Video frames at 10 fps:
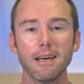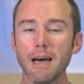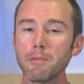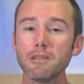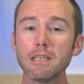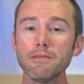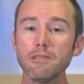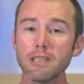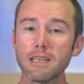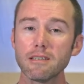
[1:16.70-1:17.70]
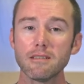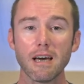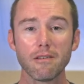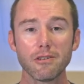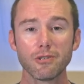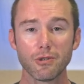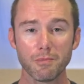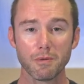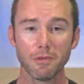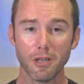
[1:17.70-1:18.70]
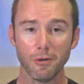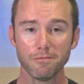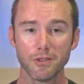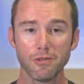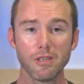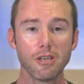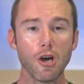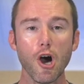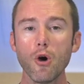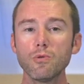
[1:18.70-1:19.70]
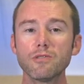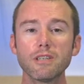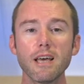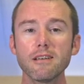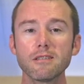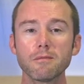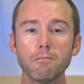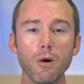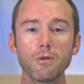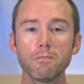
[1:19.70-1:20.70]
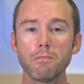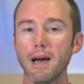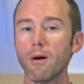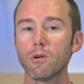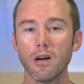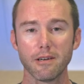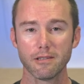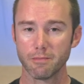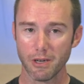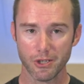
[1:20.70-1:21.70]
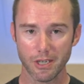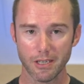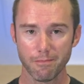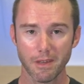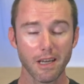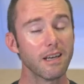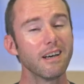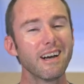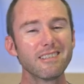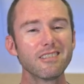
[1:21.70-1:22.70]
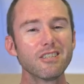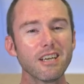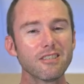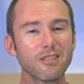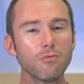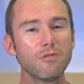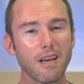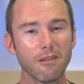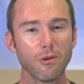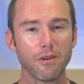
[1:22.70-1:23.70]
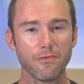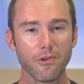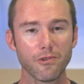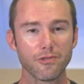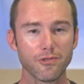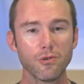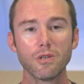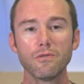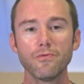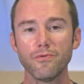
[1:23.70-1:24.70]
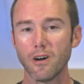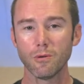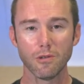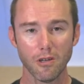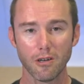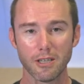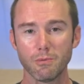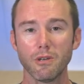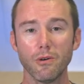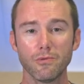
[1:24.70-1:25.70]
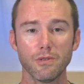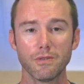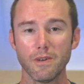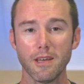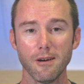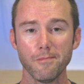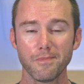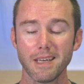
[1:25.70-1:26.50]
I'm going to leave a link down in the description below to the OCS Boat Power Audit spreadsheet. I'd suggest you download it first so you can follow along as we go through this video.